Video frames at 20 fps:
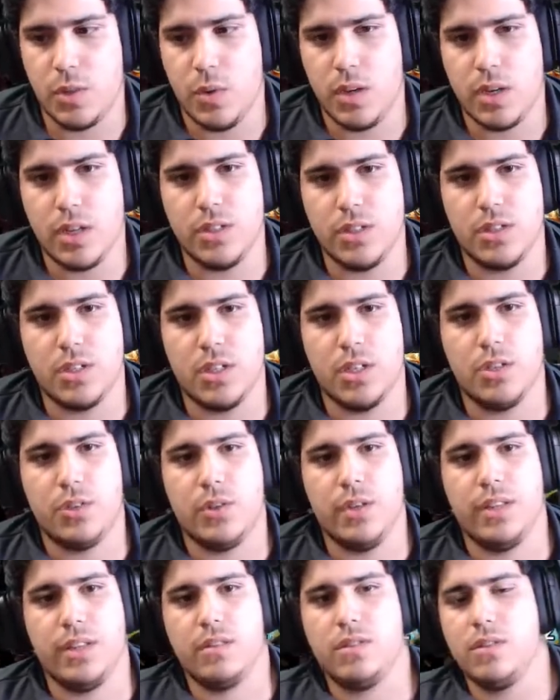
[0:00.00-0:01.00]
we're gonna sunder
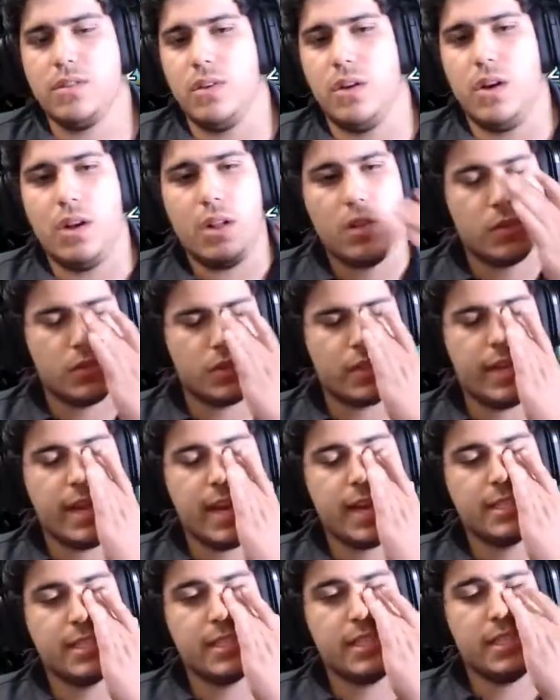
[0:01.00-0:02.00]
it so all our
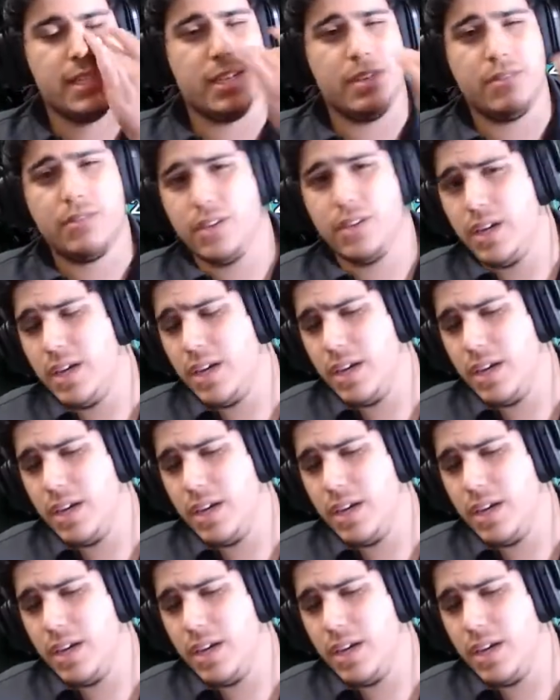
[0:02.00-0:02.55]
cats live.